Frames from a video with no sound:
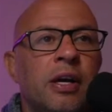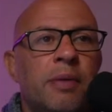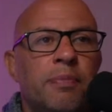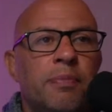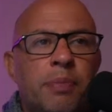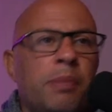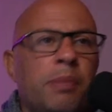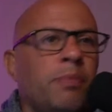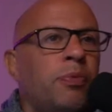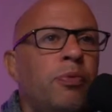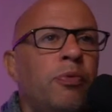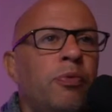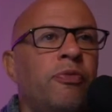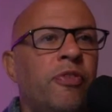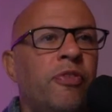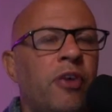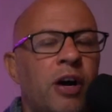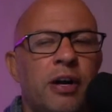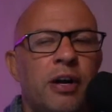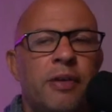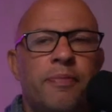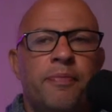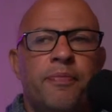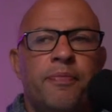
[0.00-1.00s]
And people will
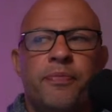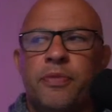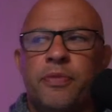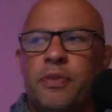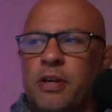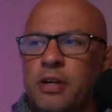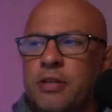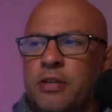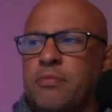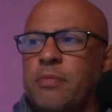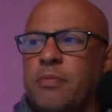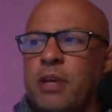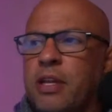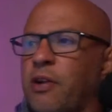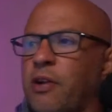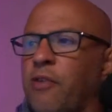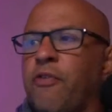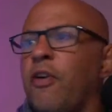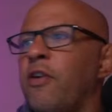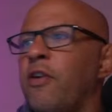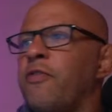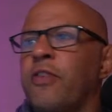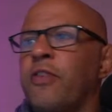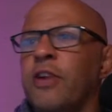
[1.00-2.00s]
fight, and
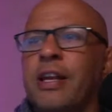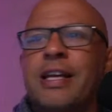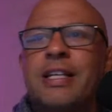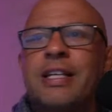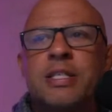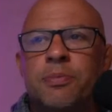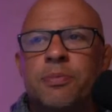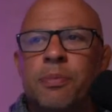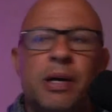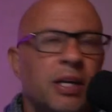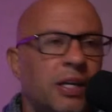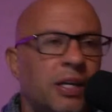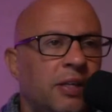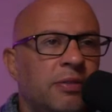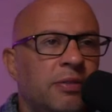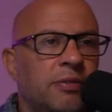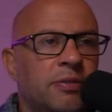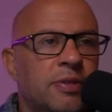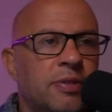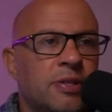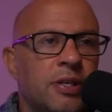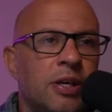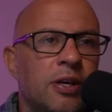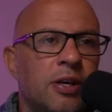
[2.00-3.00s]
they'll fight for less money.
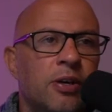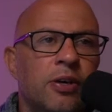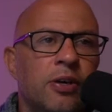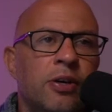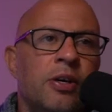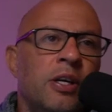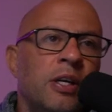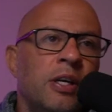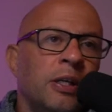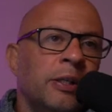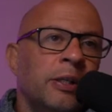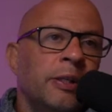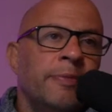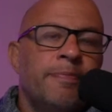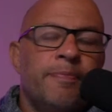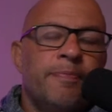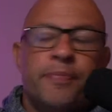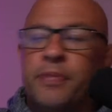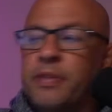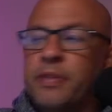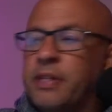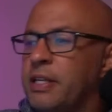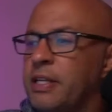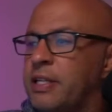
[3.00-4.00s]
So
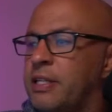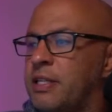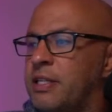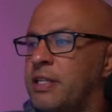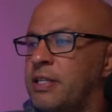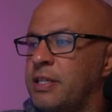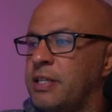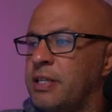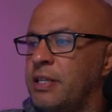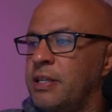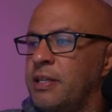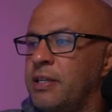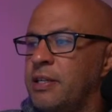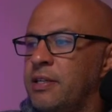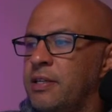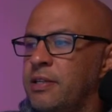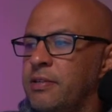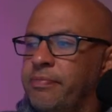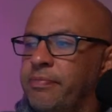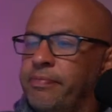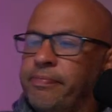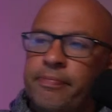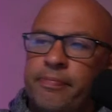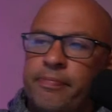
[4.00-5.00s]
it's
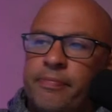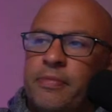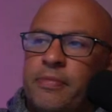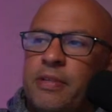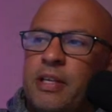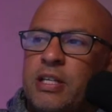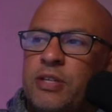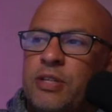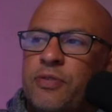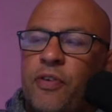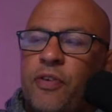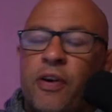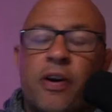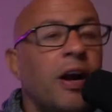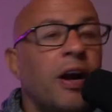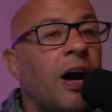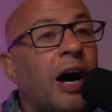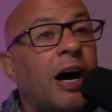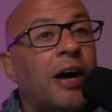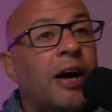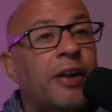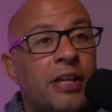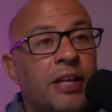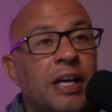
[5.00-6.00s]
it's very
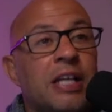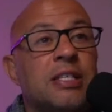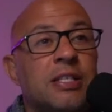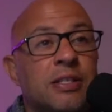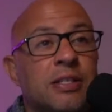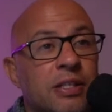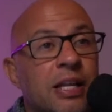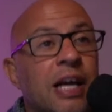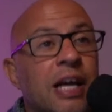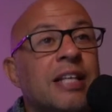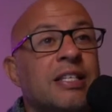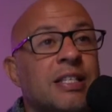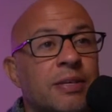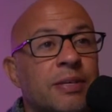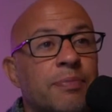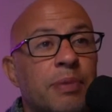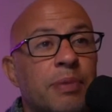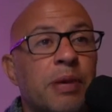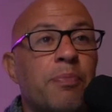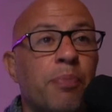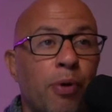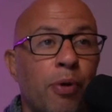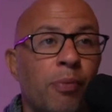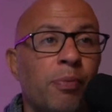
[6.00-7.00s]
hard. That's a
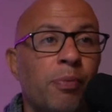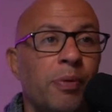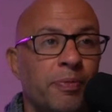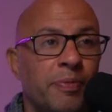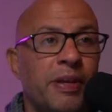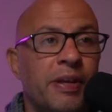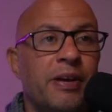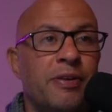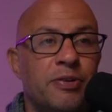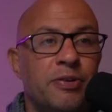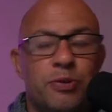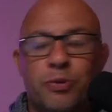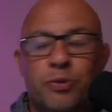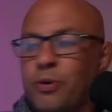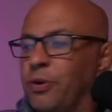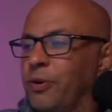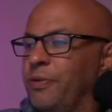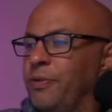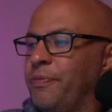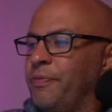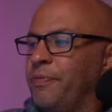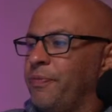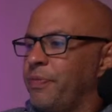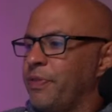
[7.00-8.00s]
big problem there as
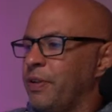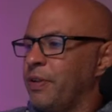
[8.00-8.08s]
well.